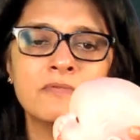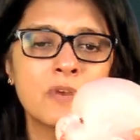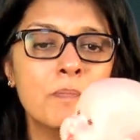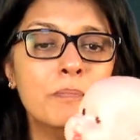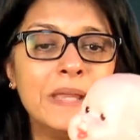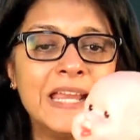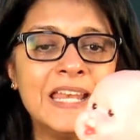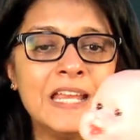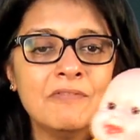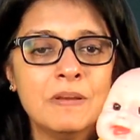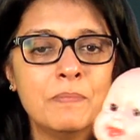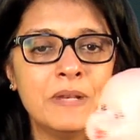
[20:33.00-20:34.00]
from
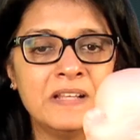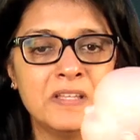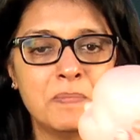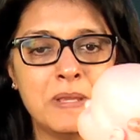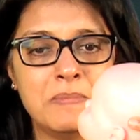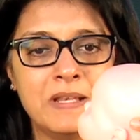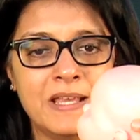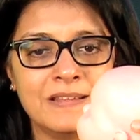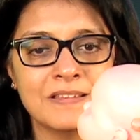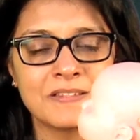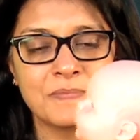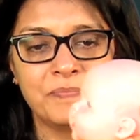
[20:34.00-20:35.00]
beginning we bring the baby like
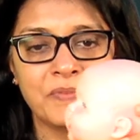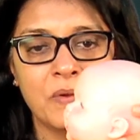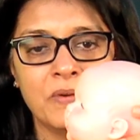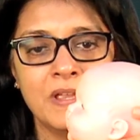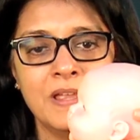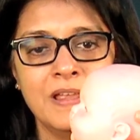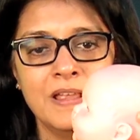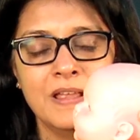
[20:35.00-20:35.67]
this. Okay.